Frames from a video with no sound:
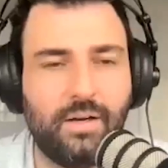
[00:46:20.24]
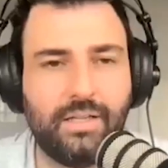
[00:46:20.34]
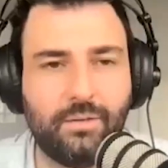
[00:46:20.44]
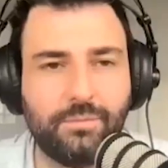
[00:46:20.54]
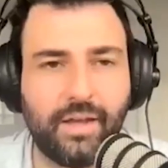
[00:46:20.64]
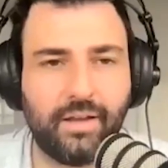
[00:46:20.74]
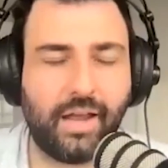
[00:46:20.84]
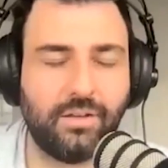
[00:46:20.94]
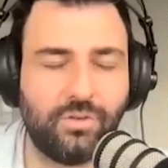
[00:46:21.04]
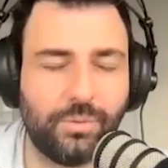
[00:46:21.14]
I love that.
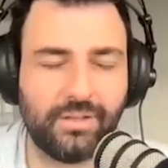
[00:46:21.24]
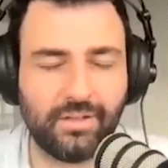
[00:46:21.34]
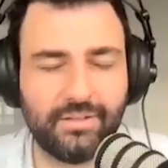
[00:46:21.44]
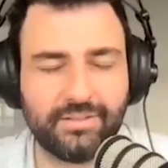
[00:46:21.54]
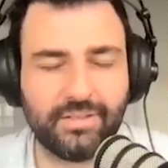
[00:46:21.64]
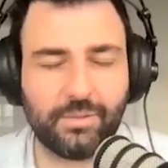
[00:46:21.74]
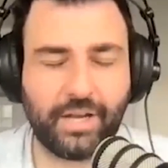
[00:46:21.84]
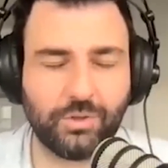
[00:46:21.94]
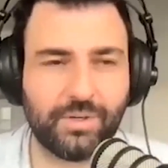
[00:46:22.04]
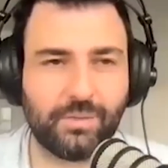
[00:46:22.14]
And doing the holistic
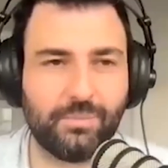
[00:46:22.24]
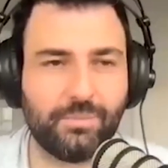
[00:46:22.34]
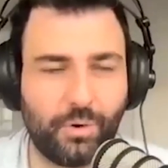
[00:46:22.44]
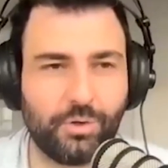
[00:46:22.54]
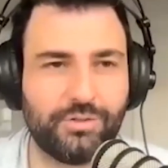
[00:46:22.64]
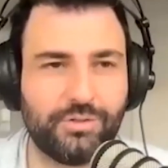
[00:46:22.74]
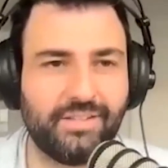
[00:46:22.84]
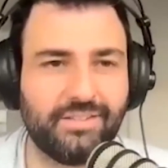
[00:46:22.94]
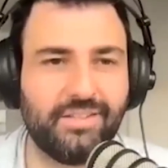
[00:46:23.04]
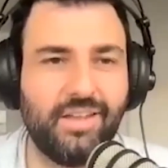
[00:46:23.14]
management
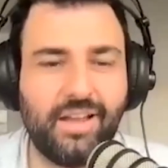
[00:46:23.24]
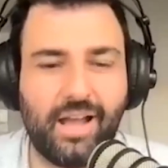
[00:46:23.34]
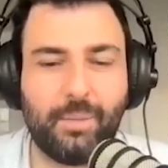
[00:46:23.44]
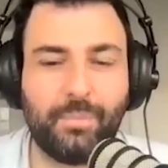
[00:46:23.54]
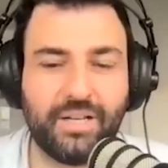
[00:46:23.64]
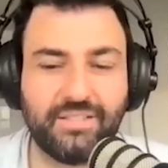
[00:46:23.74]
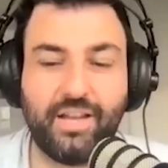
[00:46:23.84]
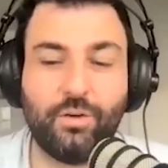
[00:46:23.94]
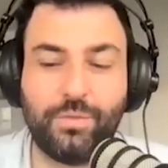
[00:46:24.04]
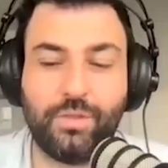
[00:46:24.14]
process
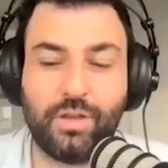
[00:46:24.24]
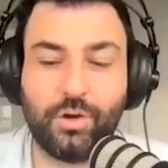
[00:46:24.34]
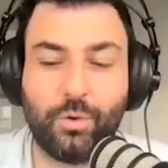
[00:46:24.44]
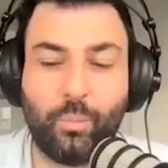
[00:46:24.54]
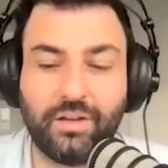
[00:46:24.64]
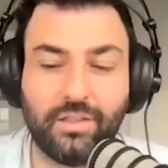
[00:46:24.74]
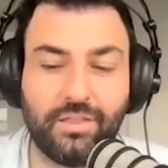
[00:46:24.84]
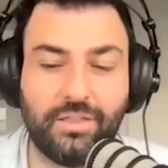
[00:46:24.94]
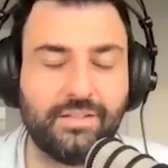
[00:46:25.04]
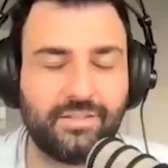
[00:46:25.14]
myself, one of the
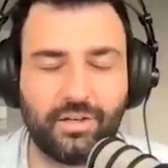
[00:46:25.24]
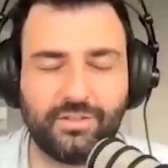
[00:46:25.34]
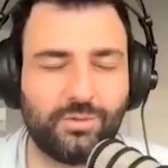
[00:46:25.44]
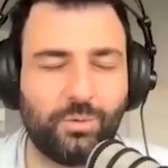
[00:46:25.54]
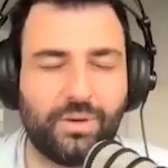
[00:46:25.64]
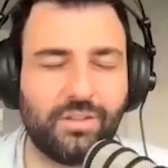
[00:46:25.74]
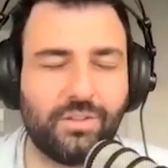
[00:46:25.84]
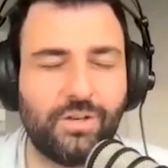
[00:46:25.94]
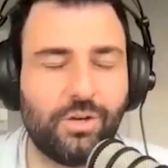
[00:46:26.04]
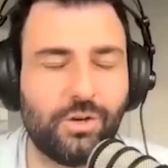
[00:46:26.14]
things that I saw in one of the
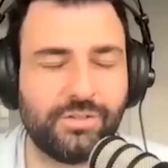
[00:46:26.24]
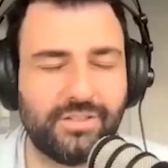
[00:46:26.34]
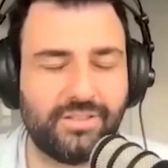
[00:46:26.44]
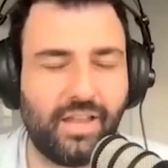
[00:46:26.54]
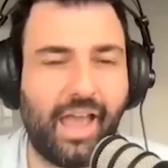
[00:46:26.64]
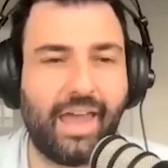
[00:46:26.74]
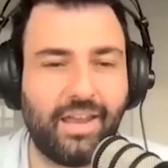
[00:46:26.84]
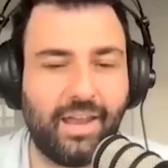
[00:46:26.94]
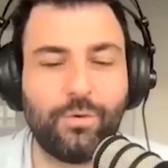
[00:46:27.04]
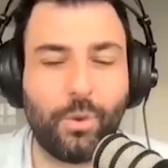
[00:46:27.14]
videos is at
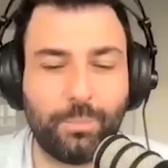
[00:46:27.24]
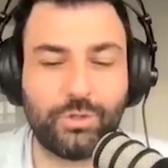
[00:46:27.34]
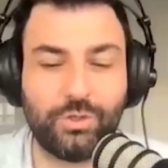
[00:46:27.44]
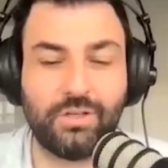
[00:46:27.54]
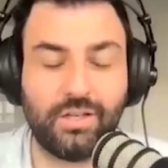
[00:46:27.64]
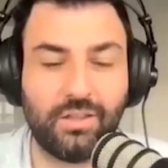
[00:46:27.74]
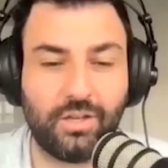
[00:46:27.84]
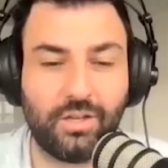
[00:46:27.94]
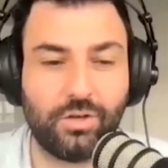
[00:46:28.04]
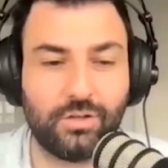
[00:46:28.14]
every opportunity
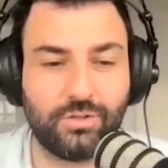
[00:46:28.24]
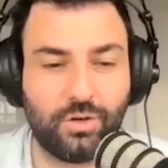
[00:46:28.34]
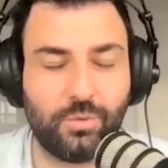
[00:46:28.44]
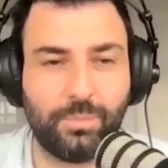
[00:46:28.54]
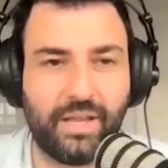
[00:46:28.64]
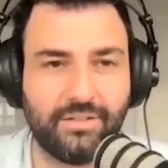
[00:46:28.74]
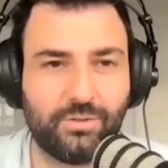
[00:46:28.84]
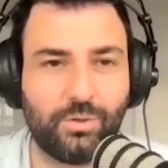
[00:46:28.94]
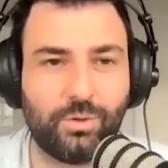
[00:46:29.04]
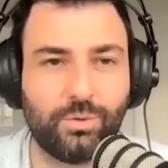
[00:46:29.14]
that you can turn bare
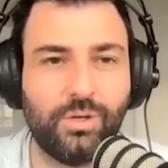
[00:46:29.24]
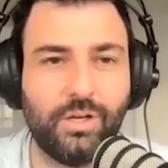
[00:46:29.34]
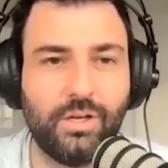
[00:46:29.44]
soil